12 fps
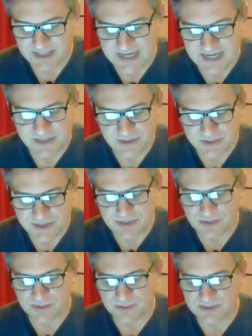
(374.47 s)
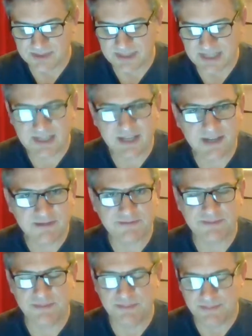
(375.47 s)
I do too. I
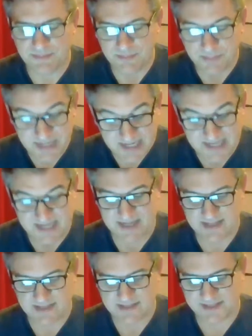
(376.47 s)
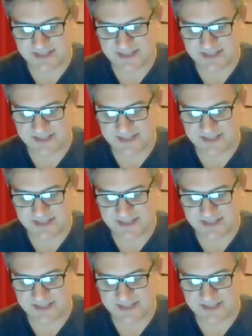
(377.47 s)
love me,